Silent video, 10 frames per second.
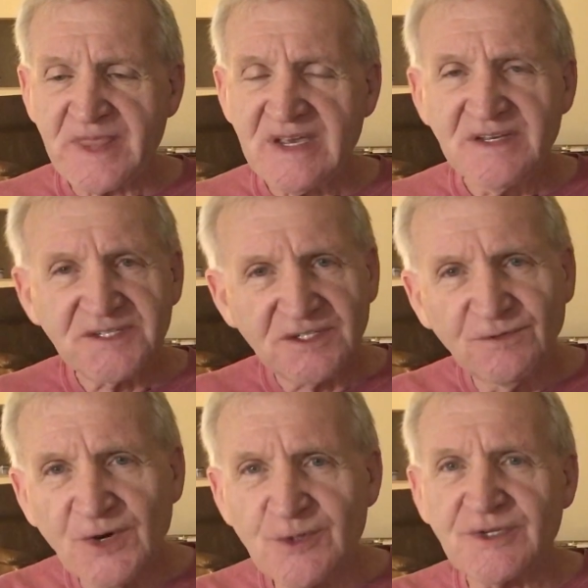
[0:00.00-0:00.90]
his
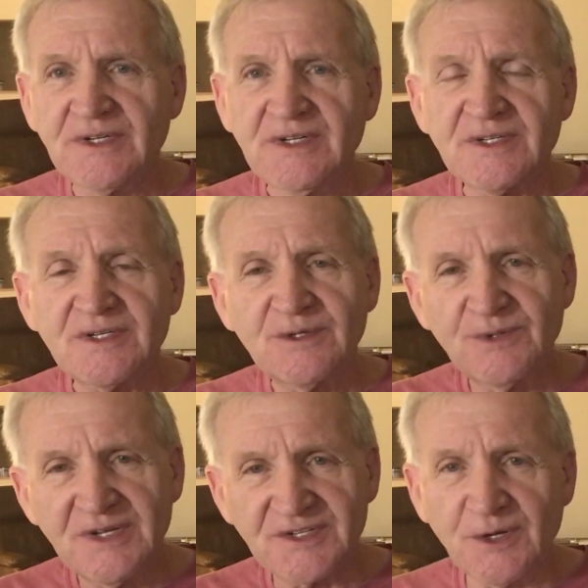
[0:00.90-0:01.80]
devotion to
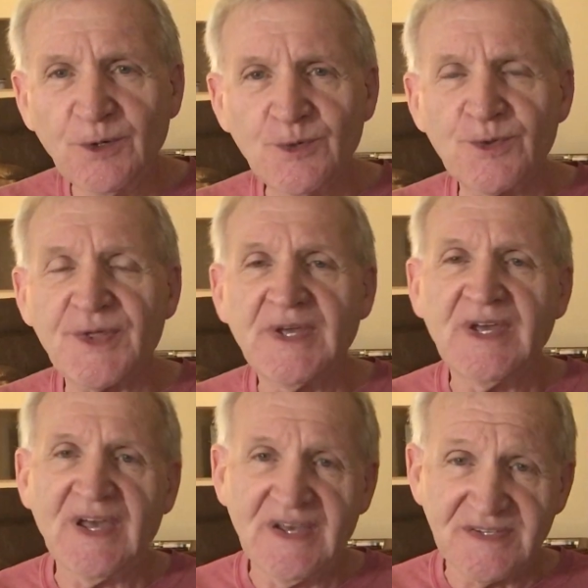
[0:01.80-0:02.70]
his oath
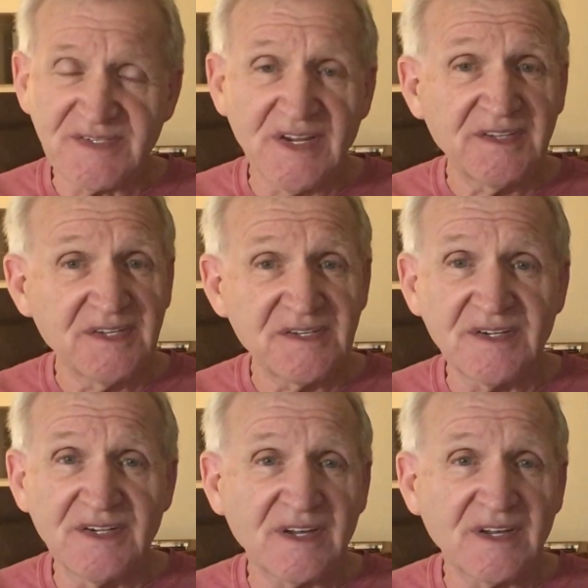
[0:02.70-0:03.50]
as that the, the